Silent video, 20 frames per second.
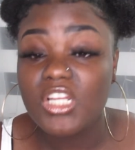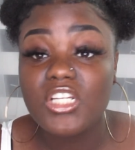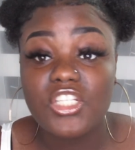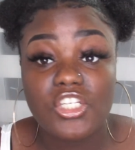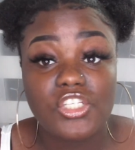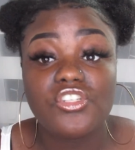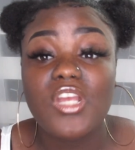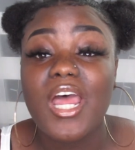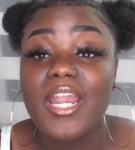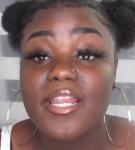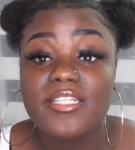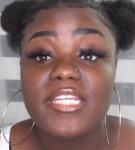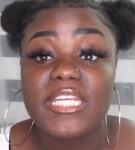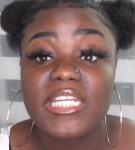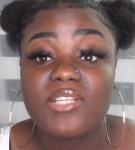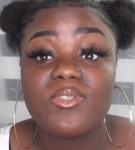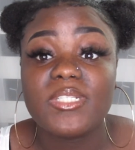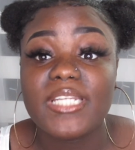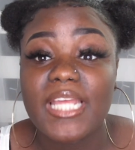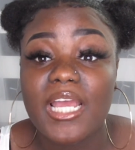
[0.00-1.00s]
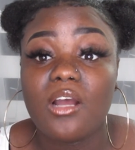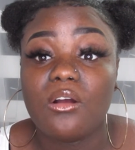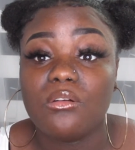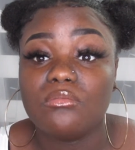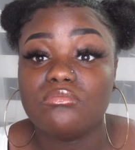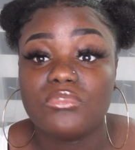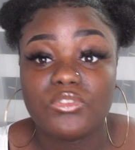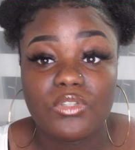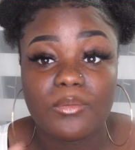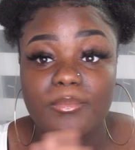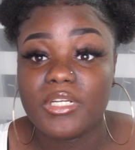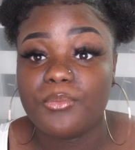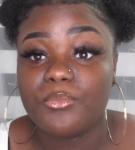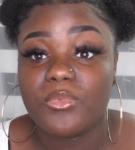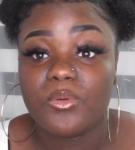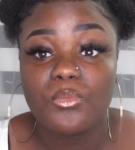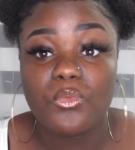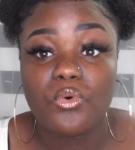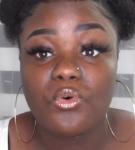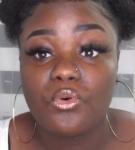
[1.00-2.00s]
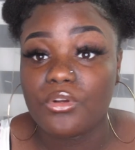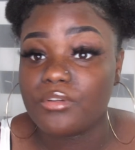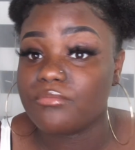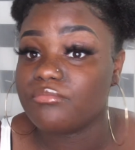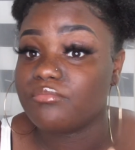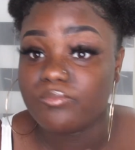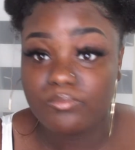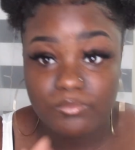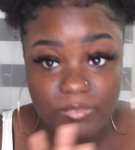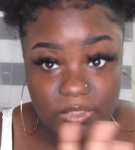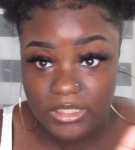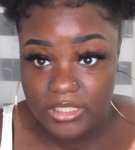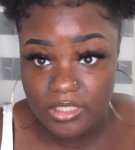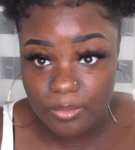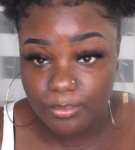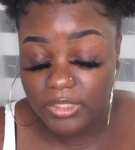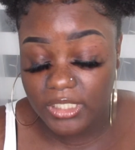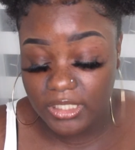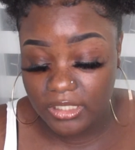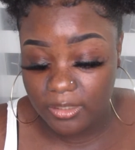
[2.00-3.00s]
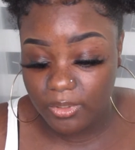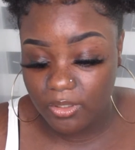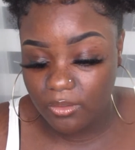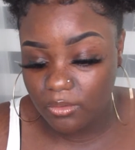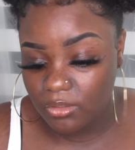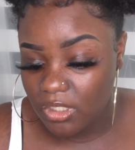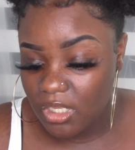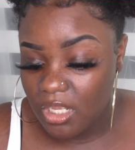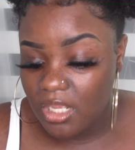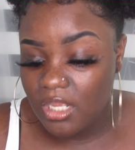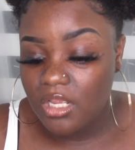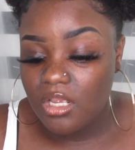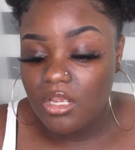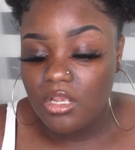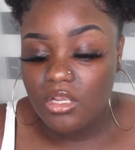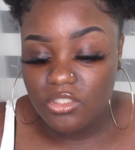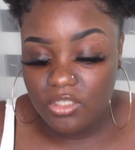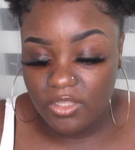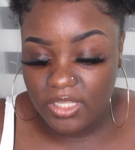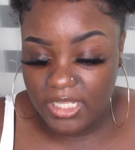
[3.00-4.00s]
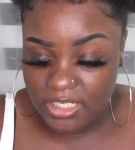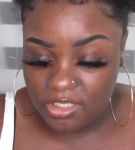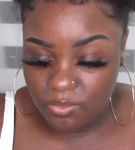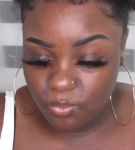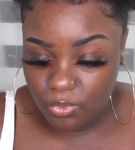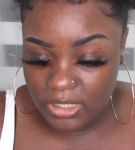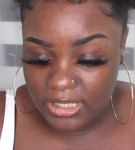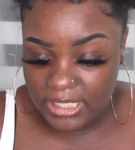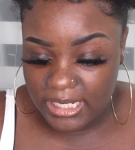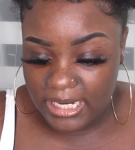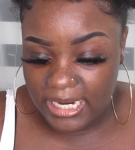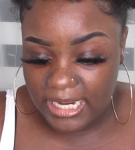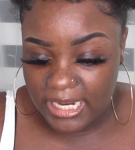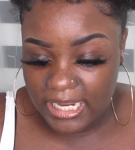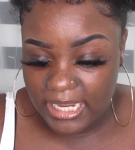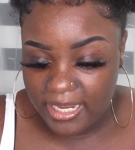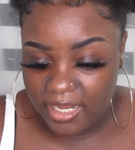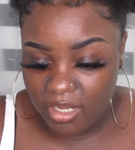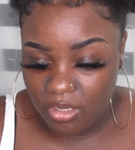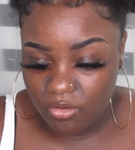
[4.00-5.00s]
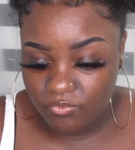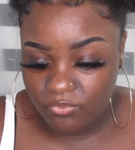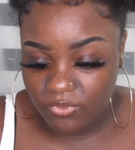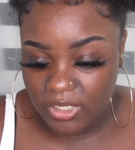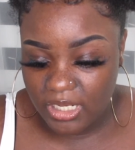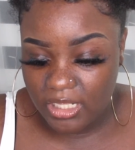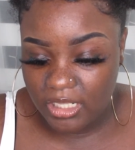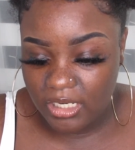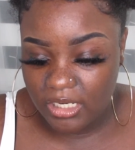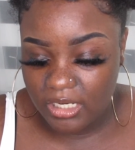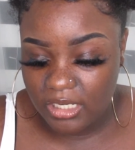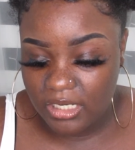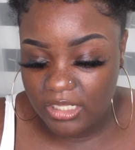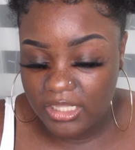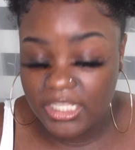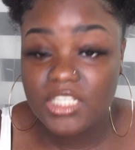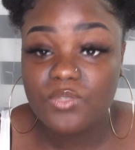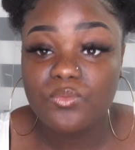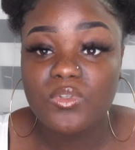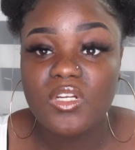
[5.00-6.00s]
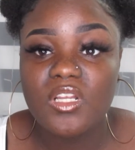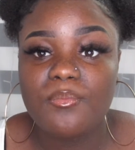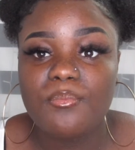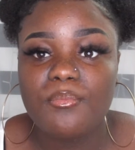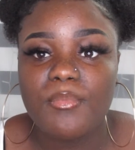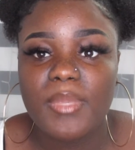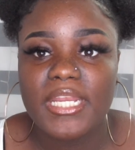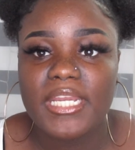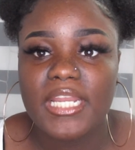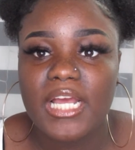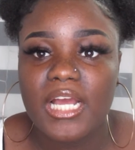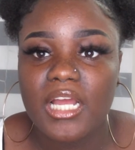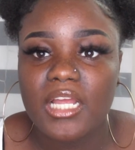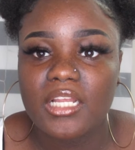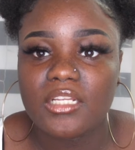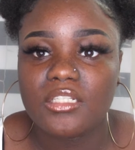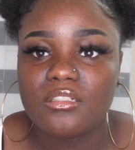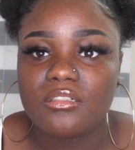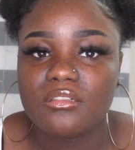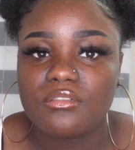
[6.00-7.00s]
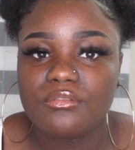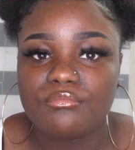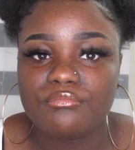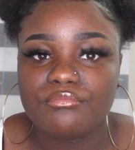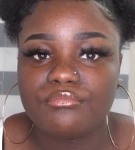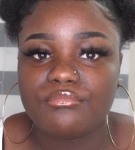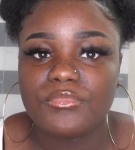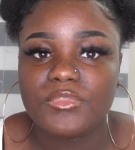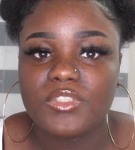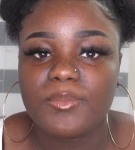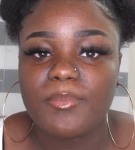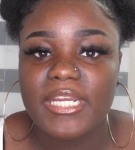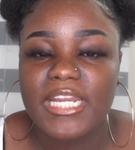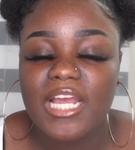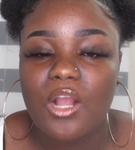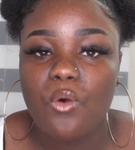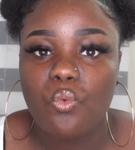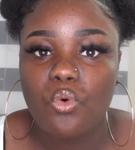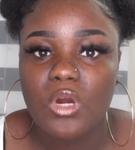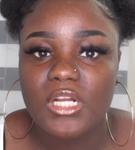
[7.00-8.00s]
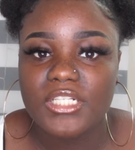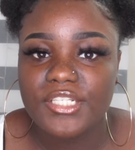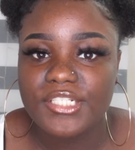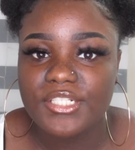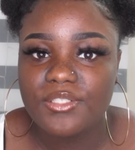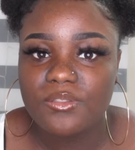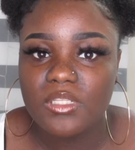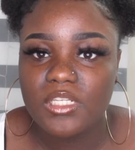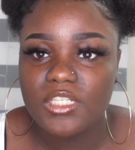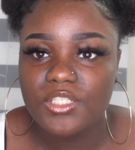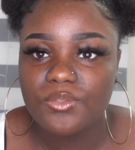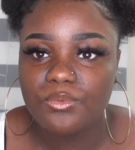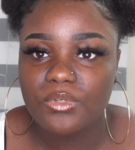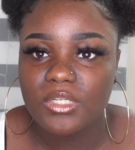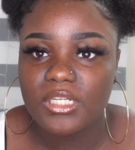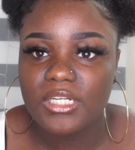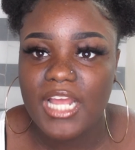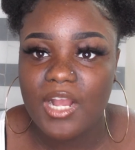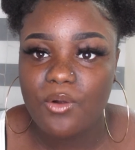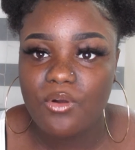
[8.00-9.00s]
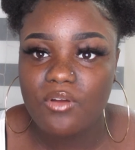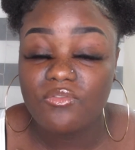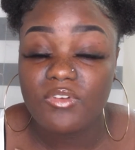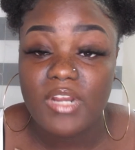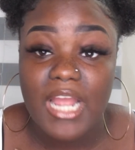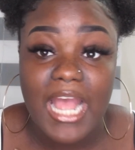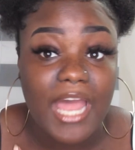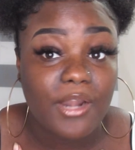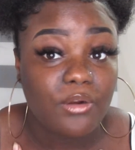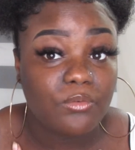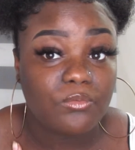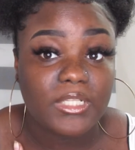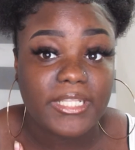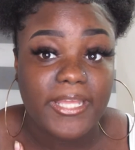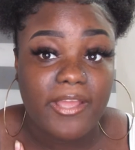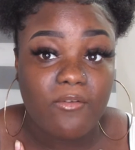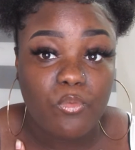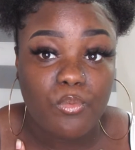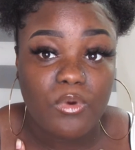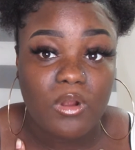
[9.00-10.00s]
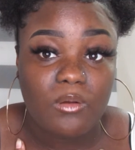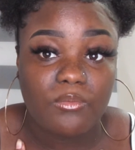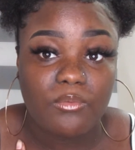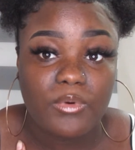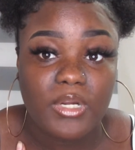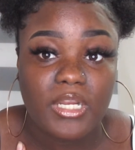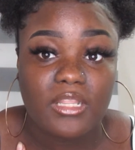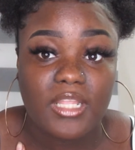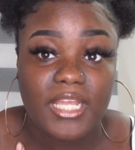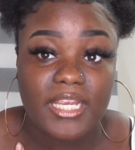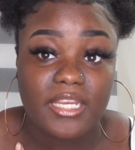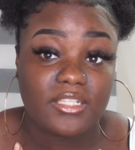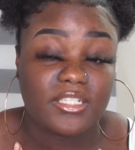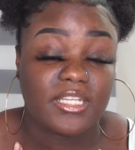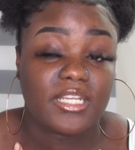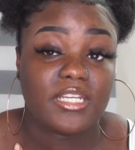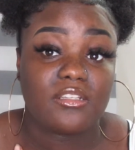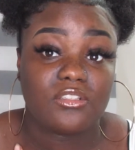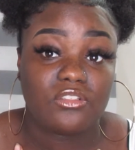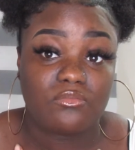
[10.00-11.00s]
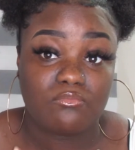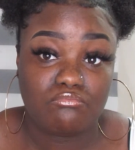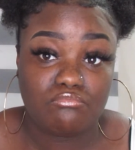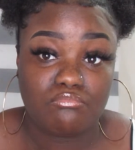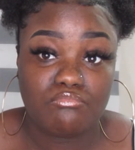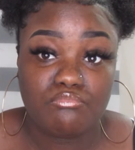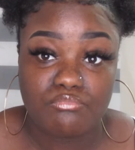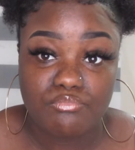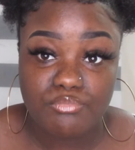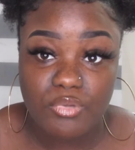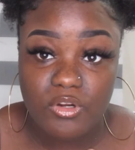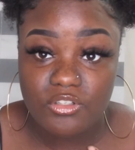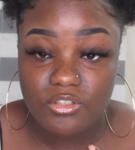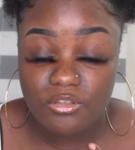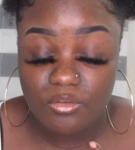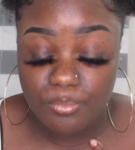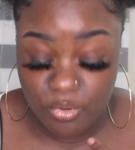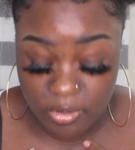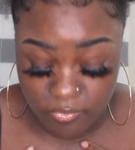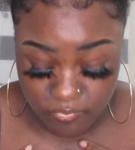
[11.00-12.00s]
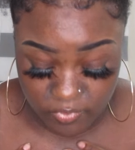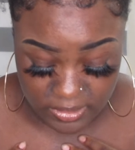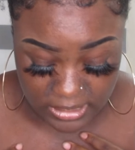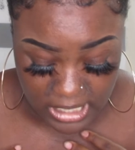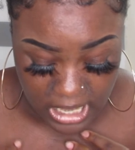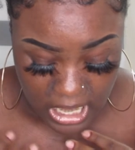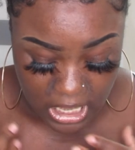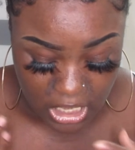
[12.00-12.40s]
just try to shave it down to a minimum or completely bald. So the next one that I have, and this one you may not want to do this one, however I don't really have a problem with it. Like I said, it's personal preference.